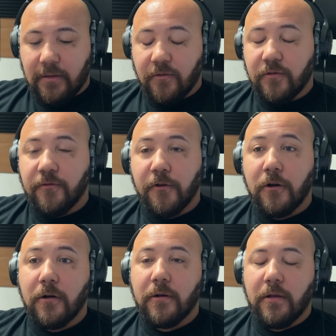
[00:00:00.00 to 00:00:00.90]

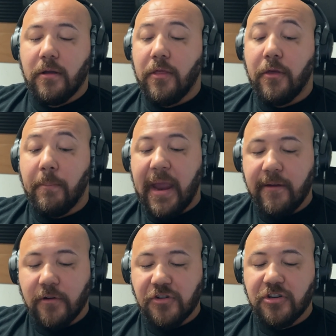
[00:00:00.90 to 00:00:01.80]
For the
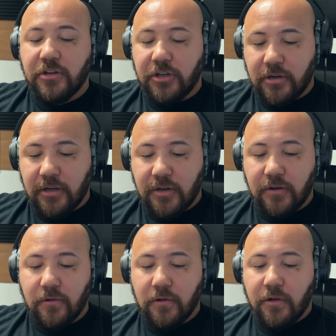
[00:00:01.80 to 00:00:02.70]
paid version, you could
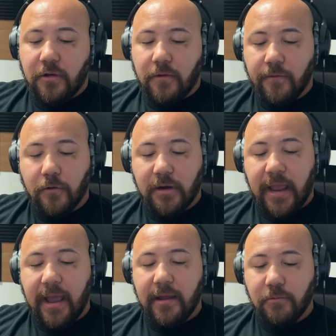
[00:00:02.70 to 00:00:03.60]
do
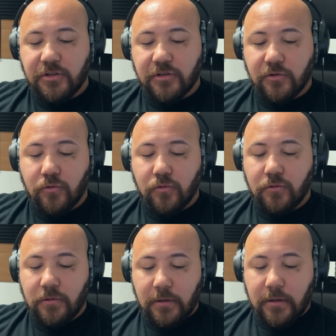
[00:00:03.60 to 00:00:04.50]
4K, which is
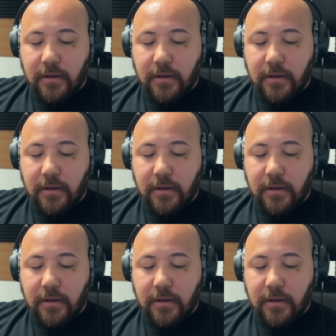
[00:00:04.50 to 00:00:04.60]
cool.